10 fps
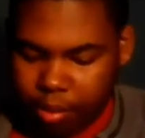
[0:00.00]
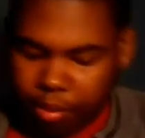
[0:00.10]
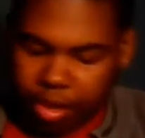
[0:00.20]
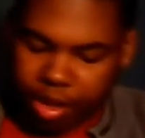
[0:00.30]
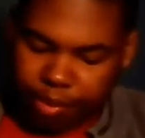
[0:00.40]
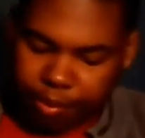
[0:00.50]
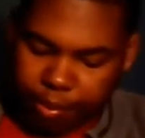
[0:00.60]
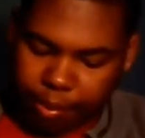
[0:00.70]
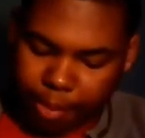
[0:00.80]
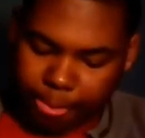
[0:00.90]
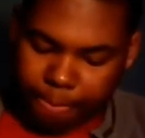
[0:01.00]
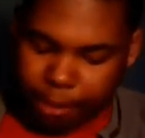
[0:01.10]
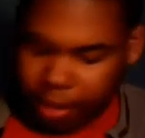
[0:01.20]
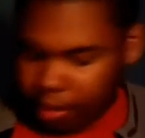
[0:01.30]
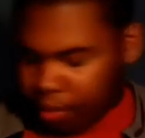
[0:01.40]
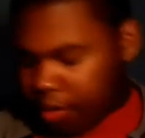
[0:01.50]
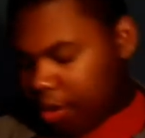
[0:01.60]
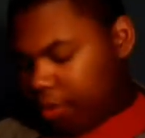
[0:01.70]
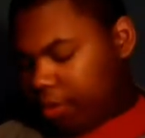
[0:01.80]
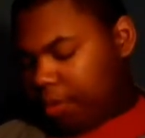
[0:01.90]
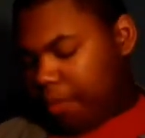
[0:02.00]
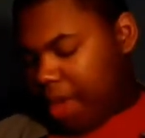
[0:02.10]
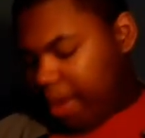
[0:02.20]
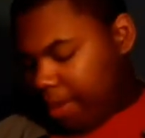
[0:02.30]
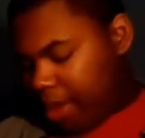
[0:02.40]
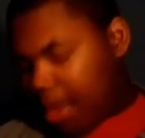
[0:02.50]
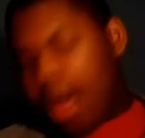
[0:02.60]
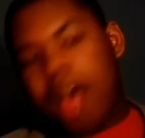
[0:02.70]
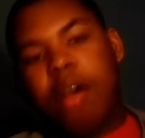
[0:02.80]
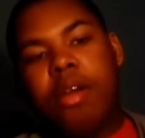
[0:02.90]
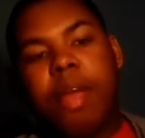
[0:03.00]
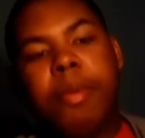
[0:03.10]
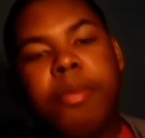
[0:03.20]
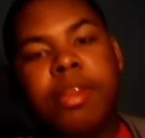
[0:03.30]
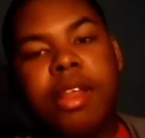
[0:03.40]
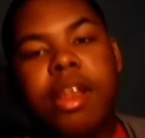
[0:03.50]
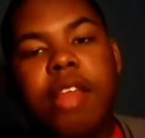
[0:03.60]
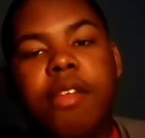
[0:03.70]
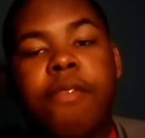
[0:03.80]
But who knows? Maybe I'll come up with another